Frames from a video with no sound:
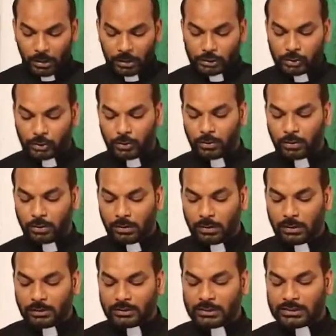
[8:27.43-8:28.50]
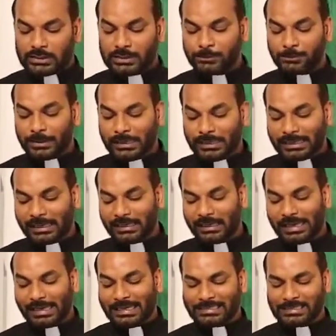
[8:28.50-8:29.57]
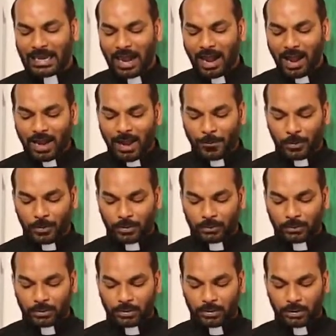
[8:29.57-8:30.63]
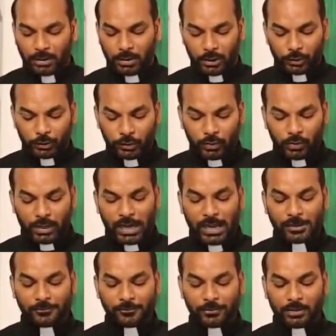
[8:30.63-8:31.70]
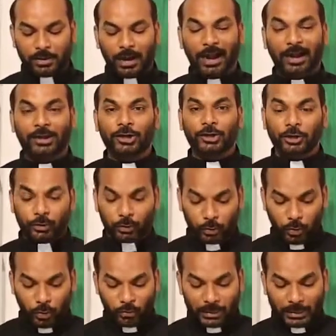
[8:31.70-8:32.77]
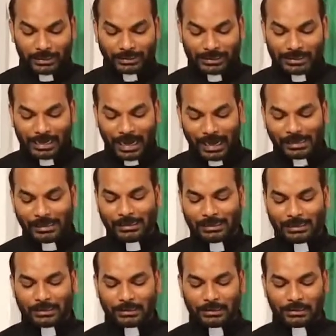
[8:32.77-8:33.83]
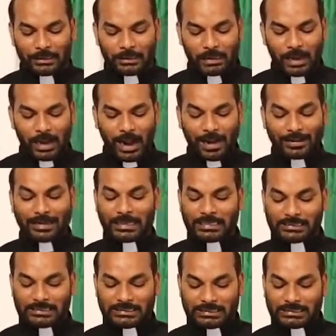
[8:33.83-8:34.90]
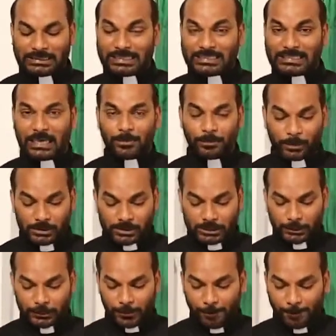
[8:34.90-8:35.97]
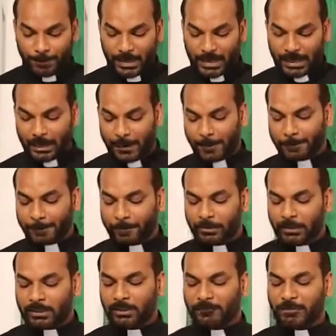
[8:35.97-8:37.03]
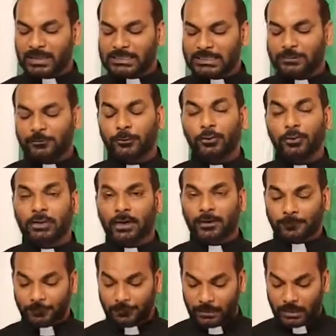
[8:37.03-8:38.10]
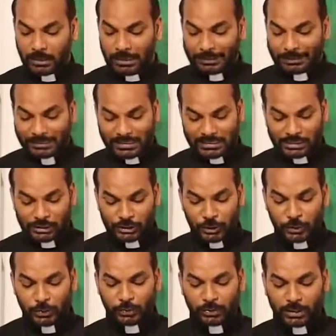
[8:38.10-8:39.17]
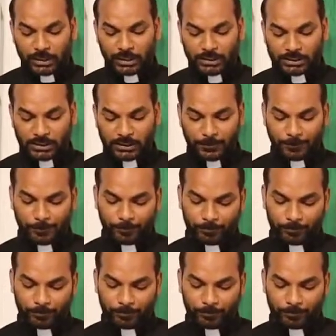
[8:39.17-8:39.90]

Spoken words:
So Jesus breathing is all about new life and new covenantal identity, and his disciples became the first fruit of this new creation.